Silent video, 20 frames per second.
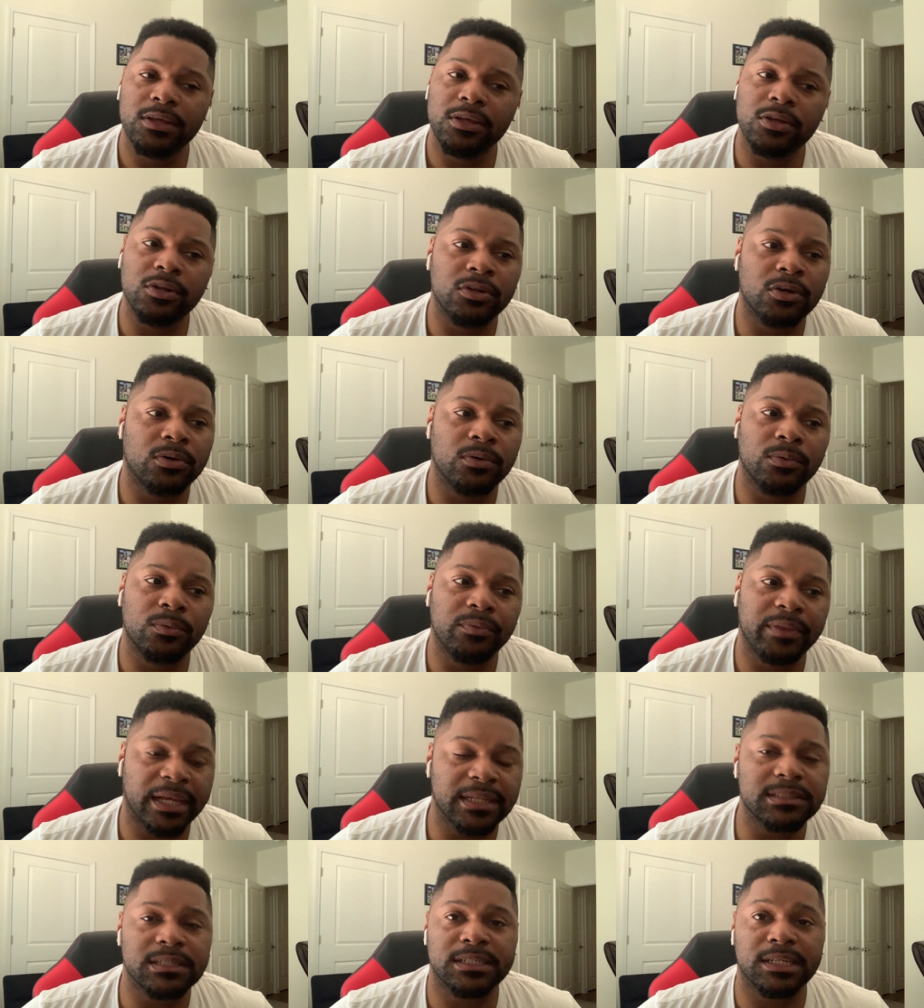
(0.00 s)
You know,
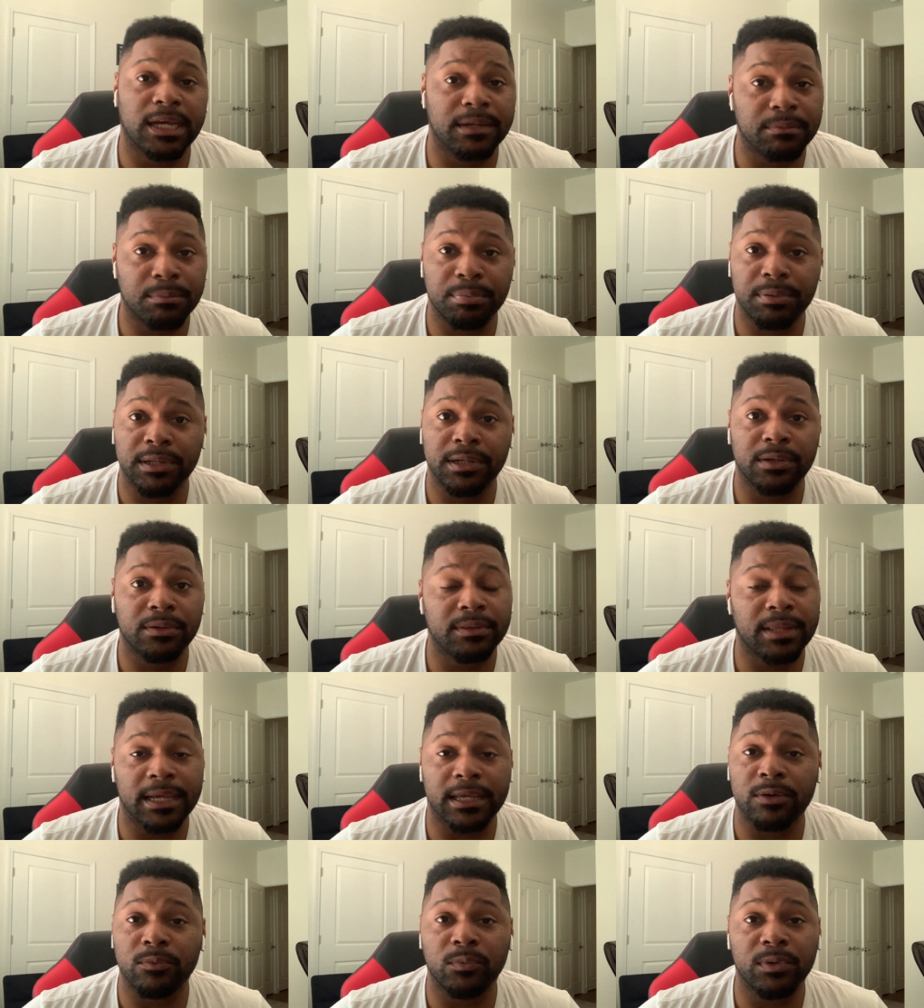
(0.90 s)
that's the type of player
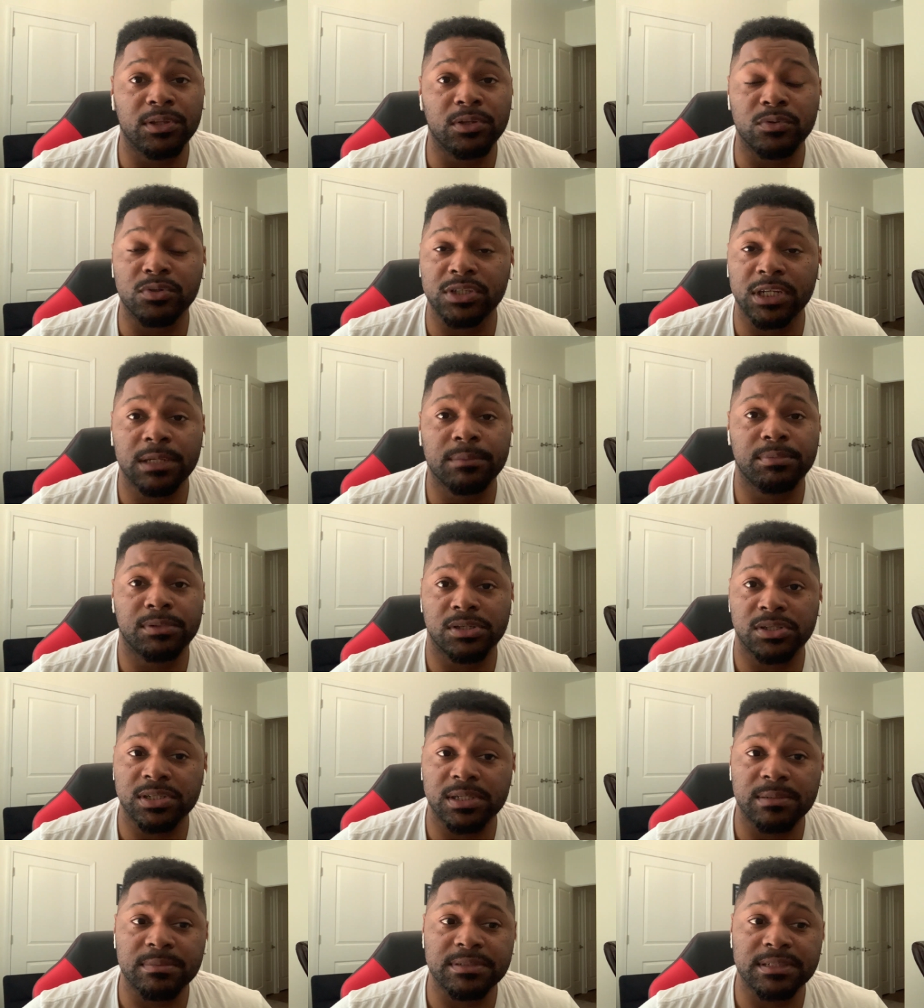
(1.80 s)
that could win you
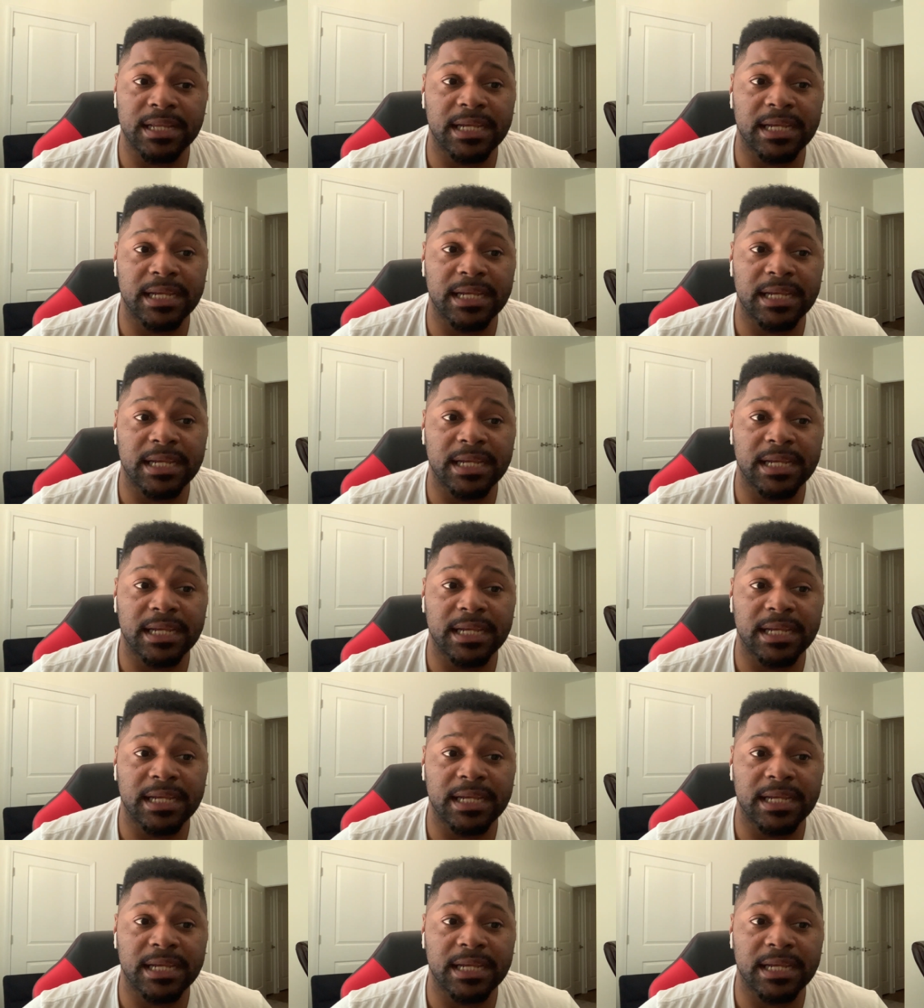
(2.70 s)
championships.